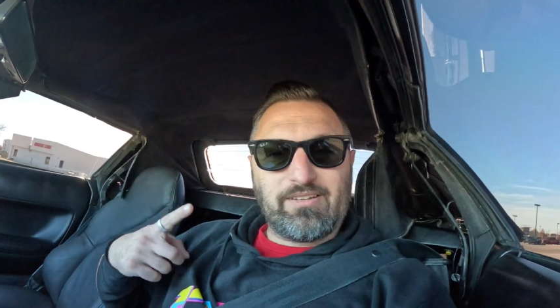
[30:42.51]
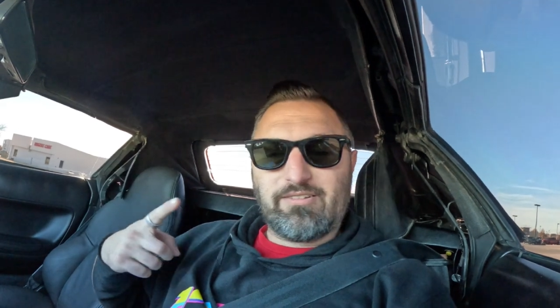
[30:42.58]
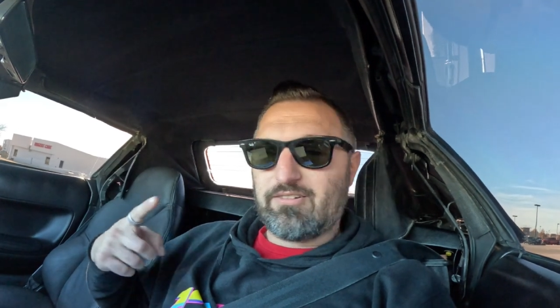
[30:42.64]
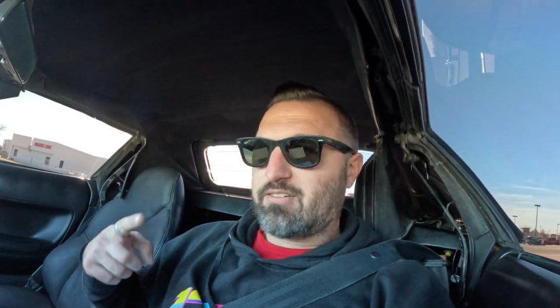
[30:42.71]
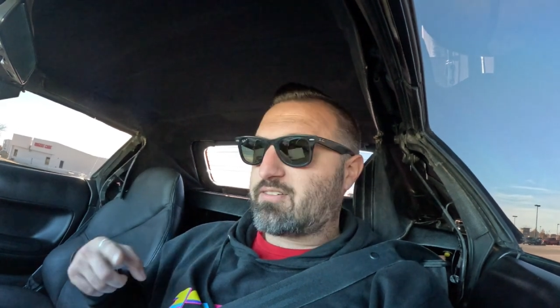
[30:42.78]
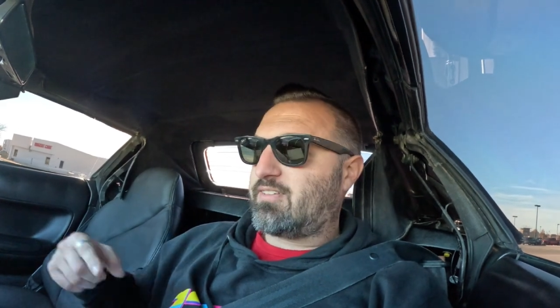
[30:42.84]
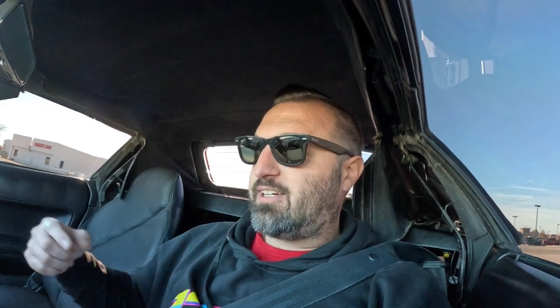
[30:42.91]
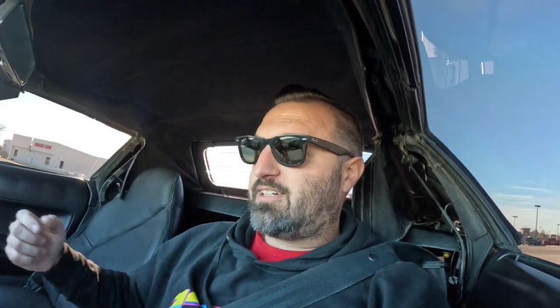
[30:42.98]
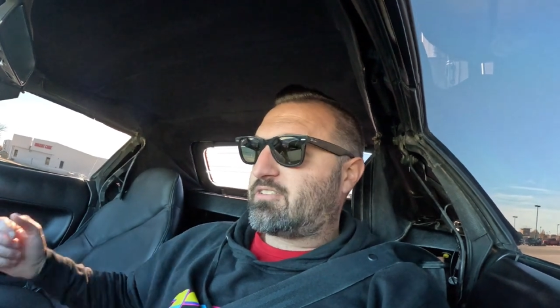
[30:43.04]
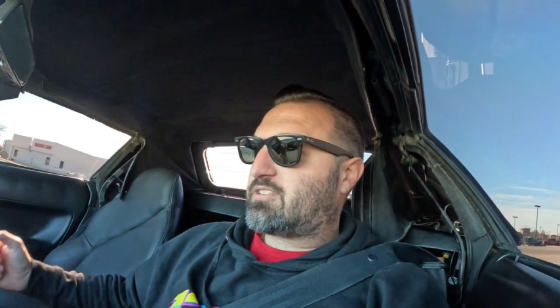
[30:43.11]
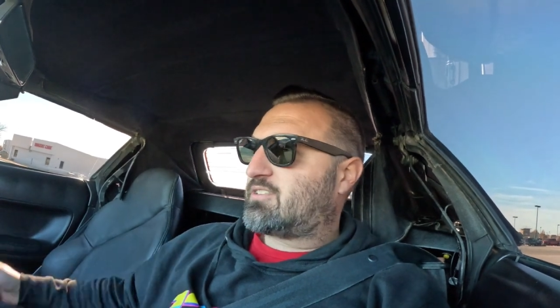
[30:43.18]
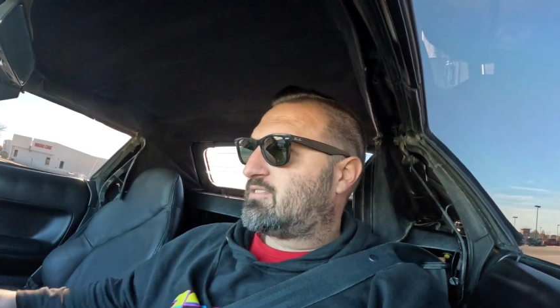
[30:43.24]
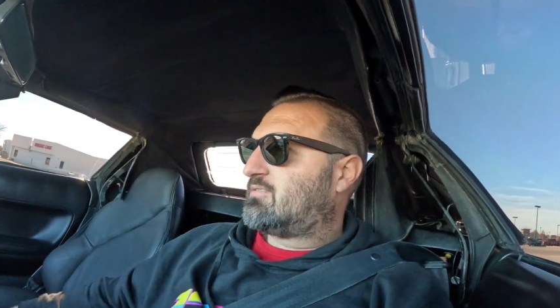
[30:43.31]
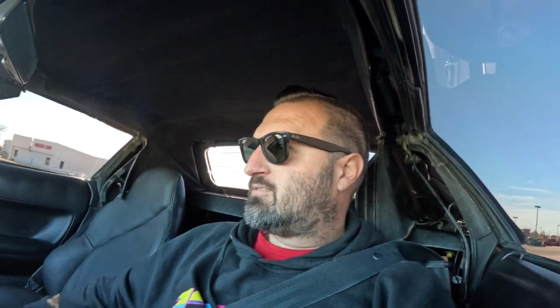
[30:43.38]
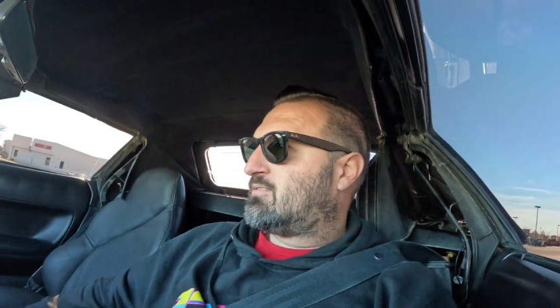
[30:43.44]
you they're a
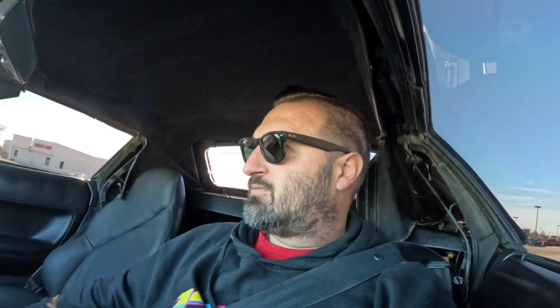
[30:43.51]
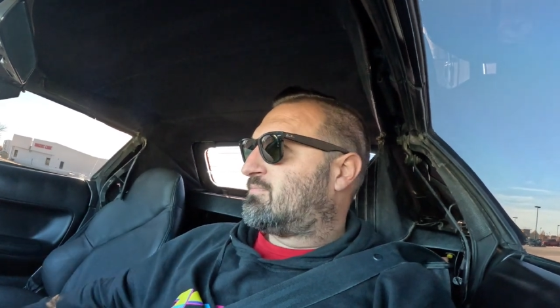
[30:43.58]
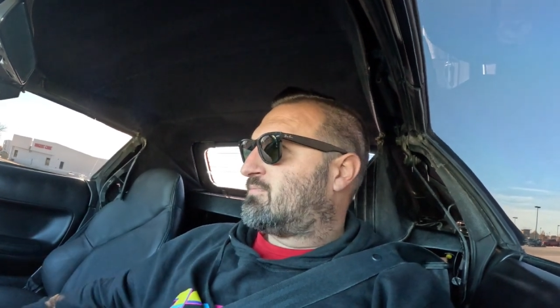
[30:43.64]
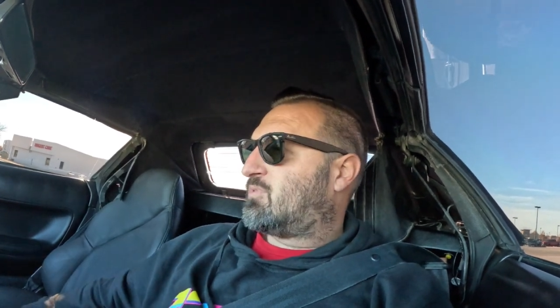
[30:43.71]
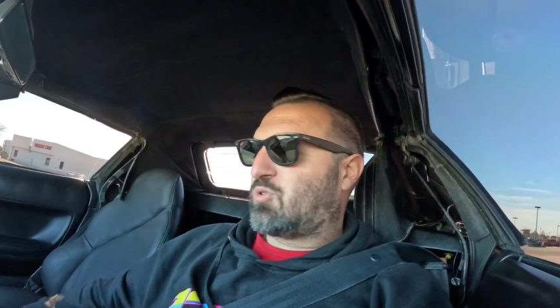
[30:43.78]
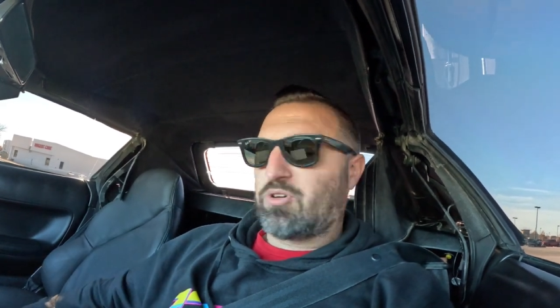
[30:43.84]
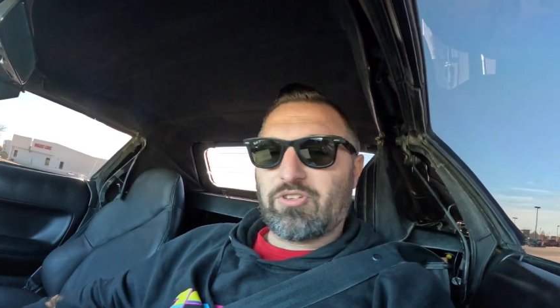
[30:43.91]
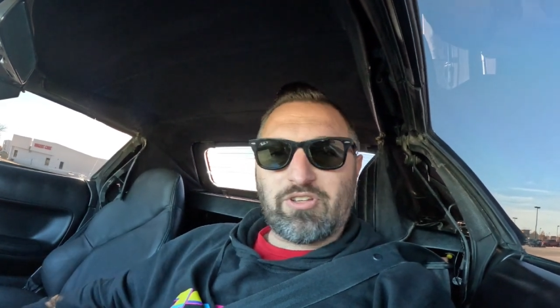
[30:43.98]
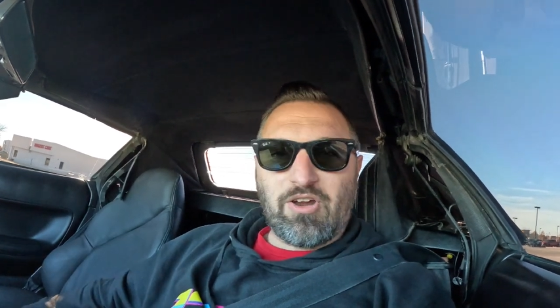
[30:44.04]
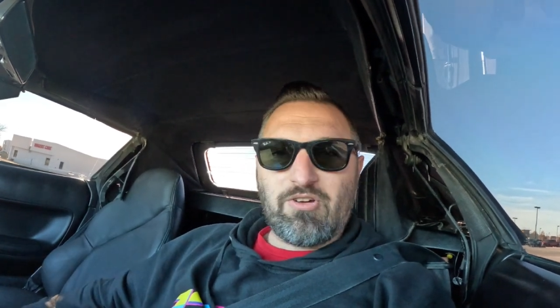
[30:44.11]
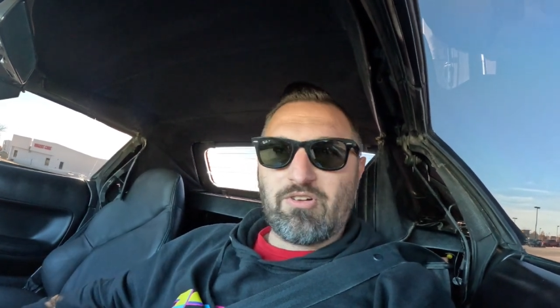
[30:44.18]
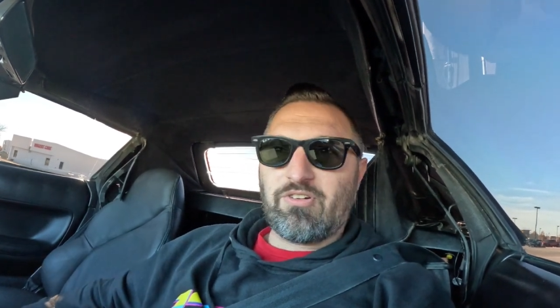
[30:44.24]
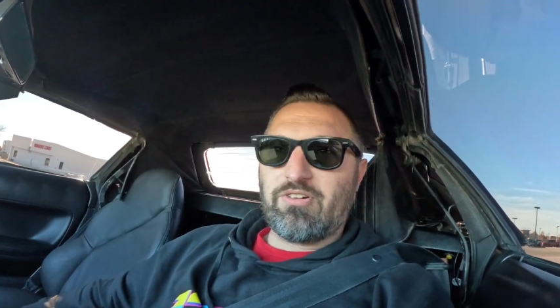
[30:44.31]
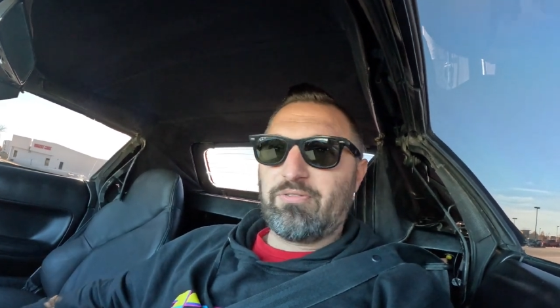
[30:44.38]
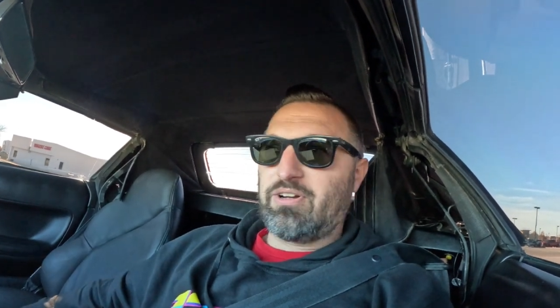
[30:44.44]
slouch or a
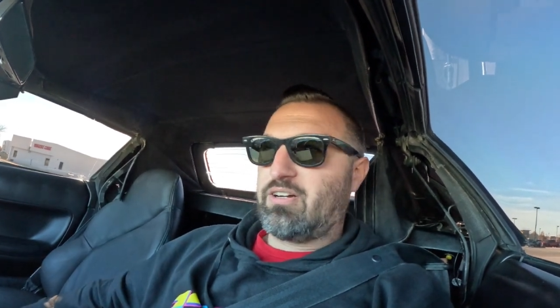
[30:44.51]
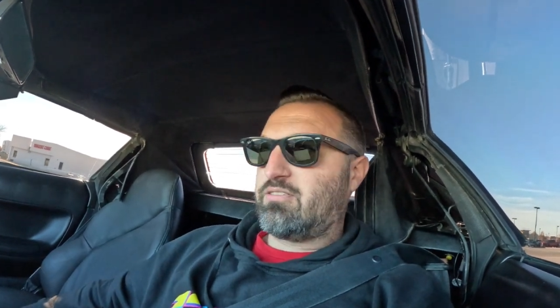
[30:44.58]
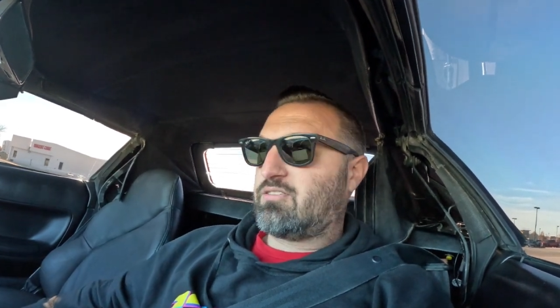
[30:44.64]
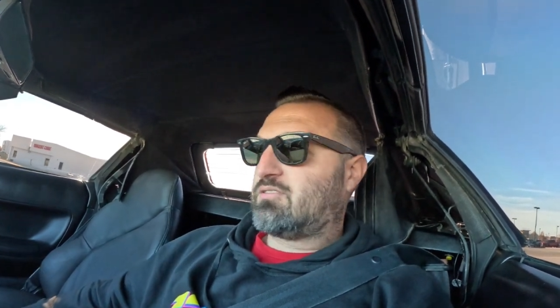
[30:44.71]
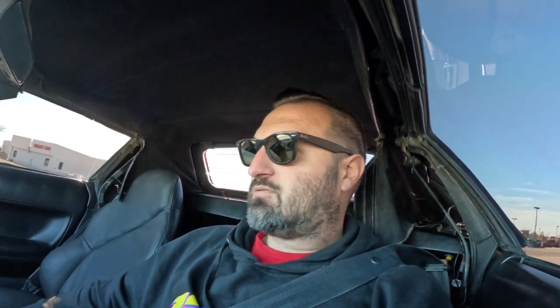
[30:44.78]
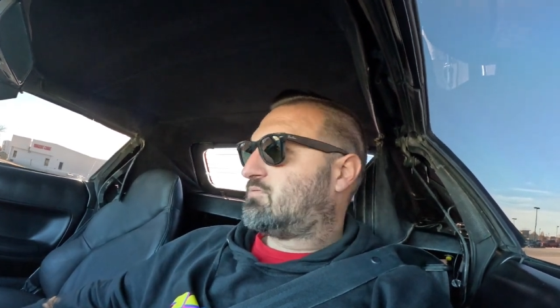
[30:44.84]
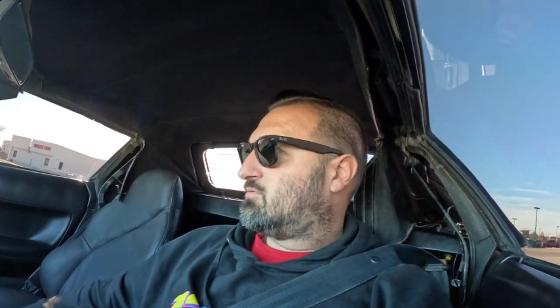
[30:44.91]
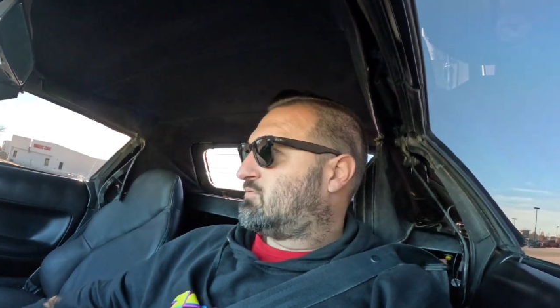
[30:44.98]
turd or whatever.